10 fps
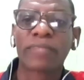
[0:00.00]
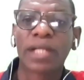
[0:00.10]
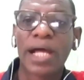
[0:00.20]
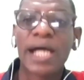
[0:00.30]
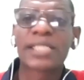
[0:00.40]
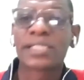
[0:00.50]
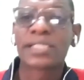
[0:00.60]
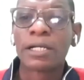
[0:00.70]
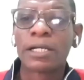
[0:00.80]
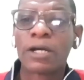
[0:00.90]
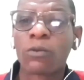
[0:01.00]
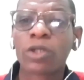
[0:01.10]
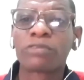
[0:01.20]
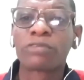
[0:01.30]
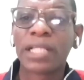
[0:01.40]
has one
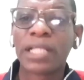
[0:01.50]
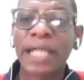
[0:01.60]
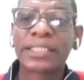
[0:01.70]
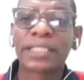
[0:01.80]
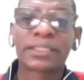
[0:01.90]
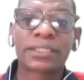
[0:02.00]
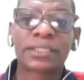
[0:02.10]
of the largest